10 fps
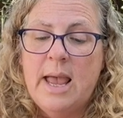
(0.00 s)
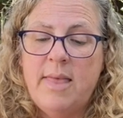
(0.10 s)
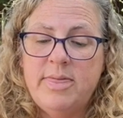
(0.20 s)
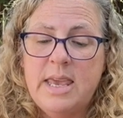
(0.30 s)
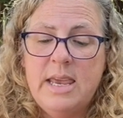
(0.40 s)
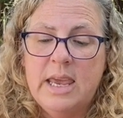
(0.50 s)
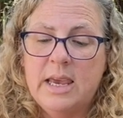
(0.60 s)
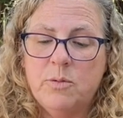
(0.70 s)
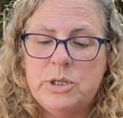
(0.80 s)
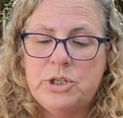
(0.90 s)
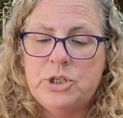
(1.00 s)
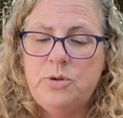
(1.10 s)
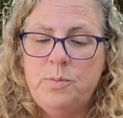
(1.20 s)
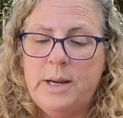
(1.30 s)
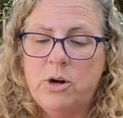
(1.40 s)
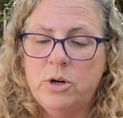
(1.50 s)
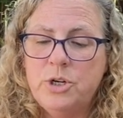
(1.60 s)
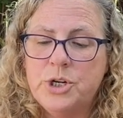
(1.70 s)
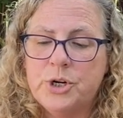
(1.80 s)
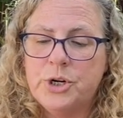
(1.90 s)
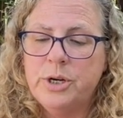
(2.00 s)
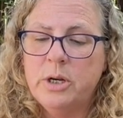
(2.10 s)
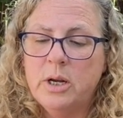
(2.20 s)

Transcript: and thinking it would soon be her turn.